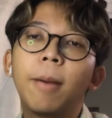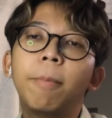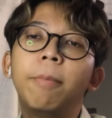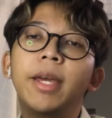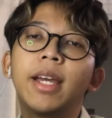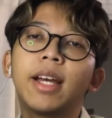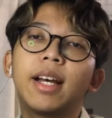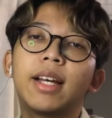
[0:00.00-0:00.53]

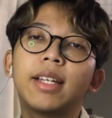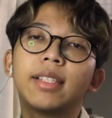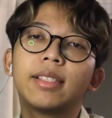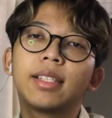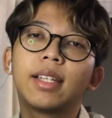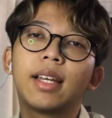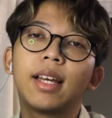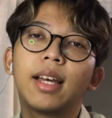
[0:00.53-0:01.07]

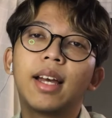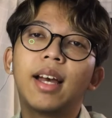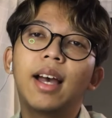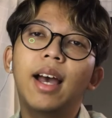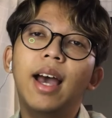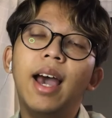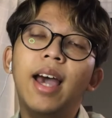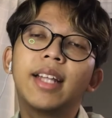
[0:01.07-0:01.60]
Because
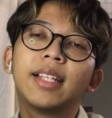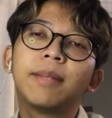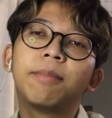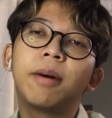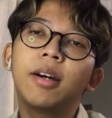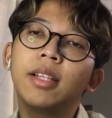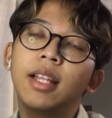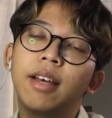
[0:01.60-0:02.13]
at the
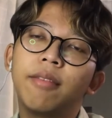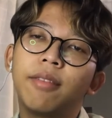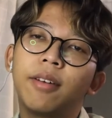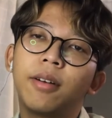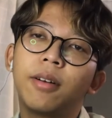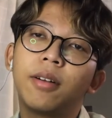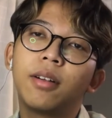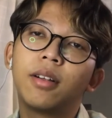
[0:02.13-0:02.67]
PAUD
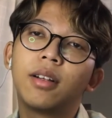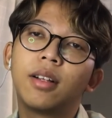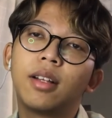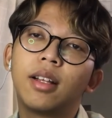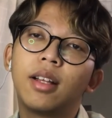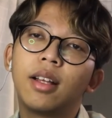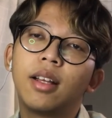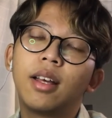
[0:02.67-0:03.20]
level,
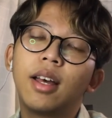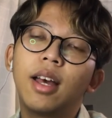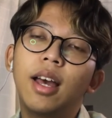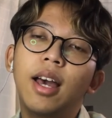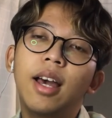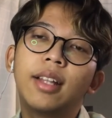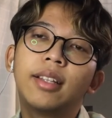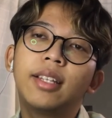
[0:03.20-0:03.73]

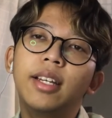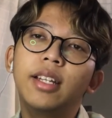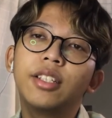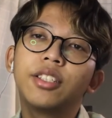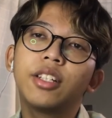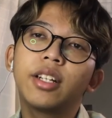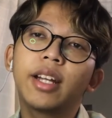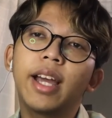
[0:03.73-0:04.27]
a
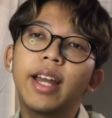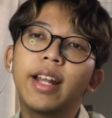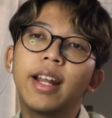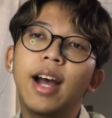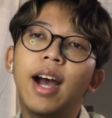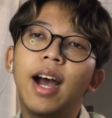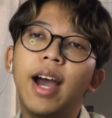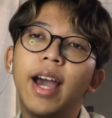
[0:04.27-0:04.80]
teacher cannot
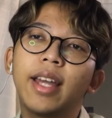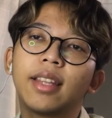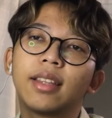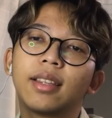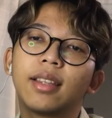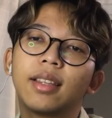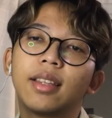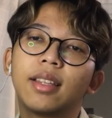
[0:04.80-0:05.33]
hide
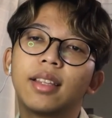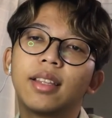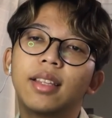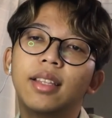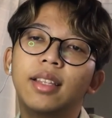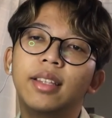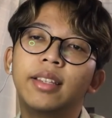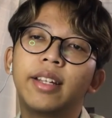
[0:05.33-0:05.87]

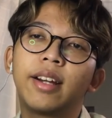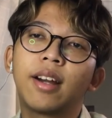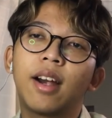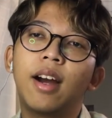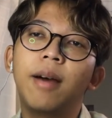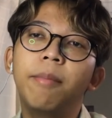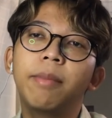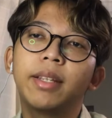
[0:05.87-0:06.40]
their
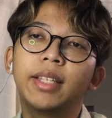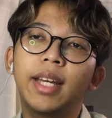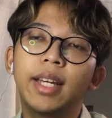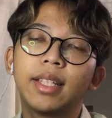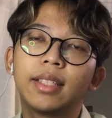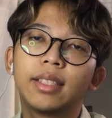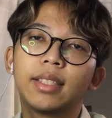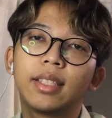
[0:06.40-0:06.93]

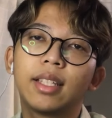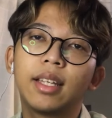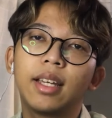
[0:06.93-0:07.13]
competence.